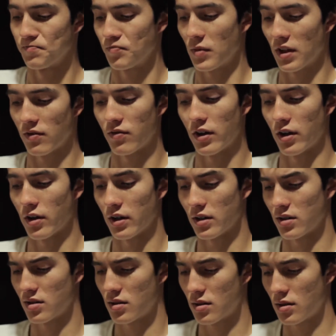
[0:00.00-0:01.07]
It
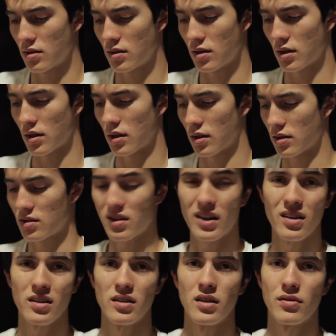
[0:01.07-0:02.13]
varies
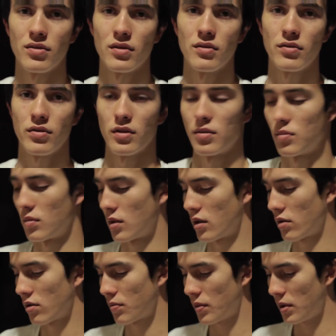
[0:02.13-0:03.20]
slightly different from
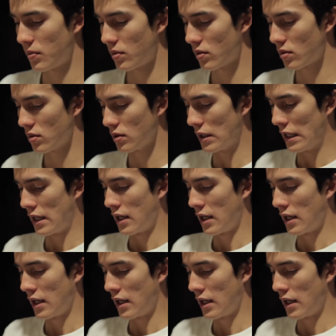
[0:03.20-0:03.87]
other people,